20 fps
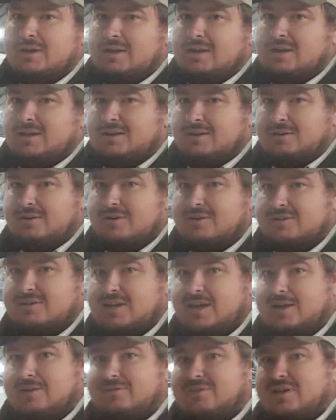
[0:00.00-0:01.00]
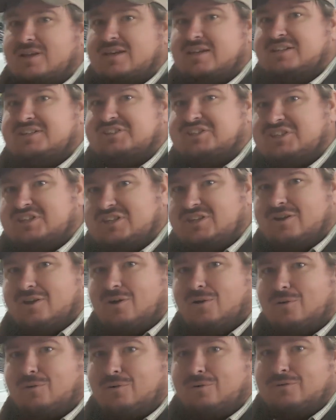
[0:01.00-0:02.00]
and it does have the
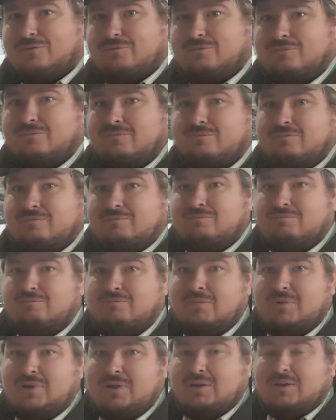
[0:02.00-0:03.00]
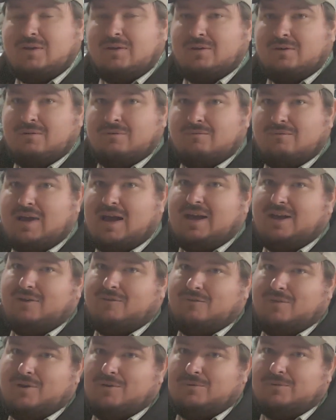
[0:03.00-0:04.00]
EGR valve
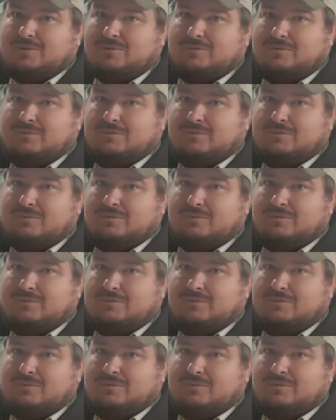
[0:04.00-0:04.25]
on it.